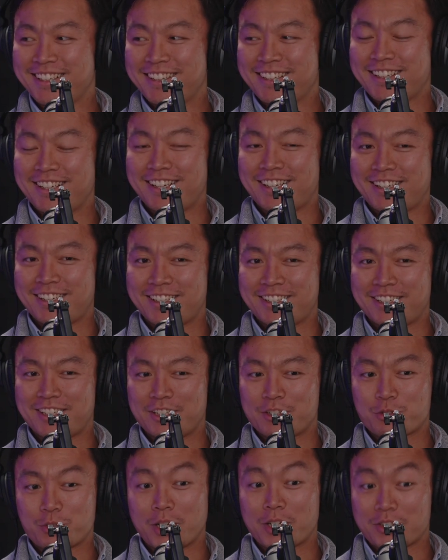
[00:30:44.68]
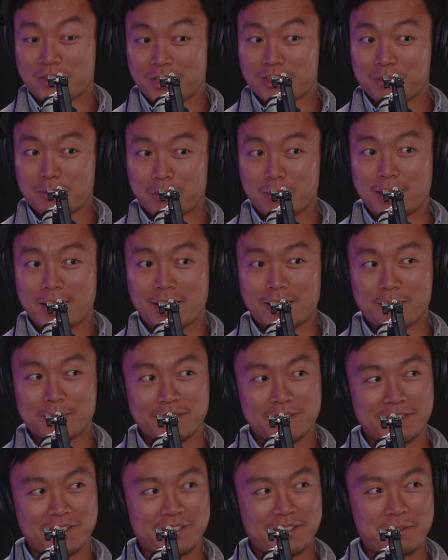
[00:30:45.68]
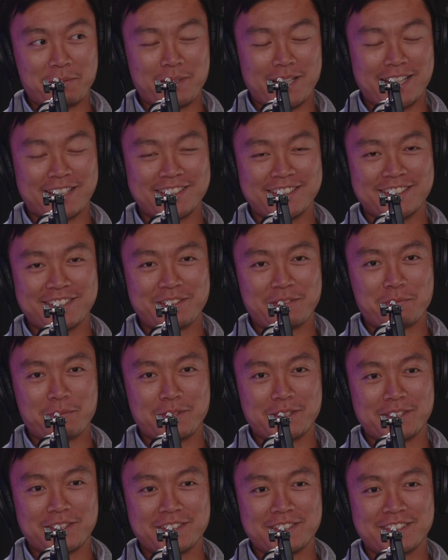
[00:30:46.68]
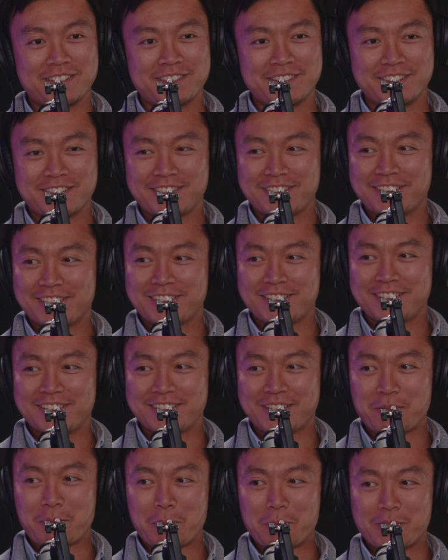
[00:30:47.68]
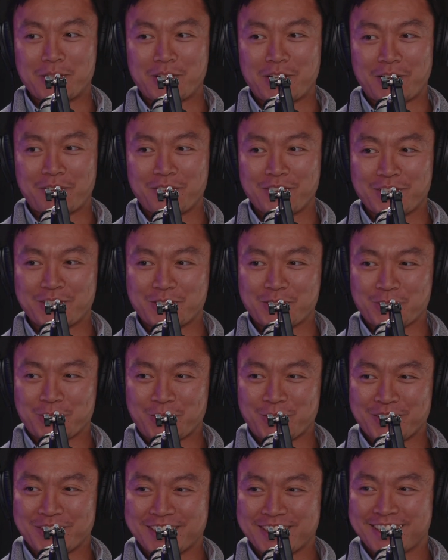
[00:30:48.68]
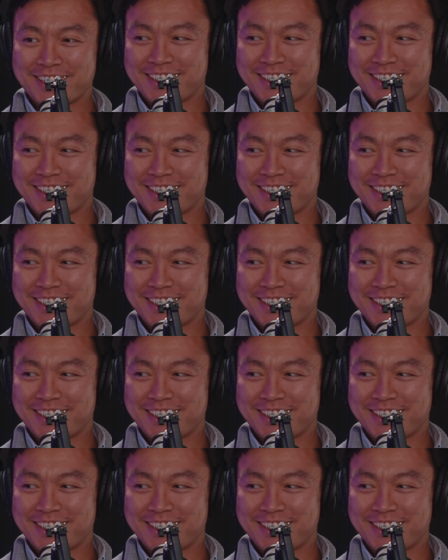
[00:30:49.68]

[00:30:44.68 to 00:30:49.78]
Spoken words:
Tried to chase me back, but they didn't come back in. But that might be an offline story.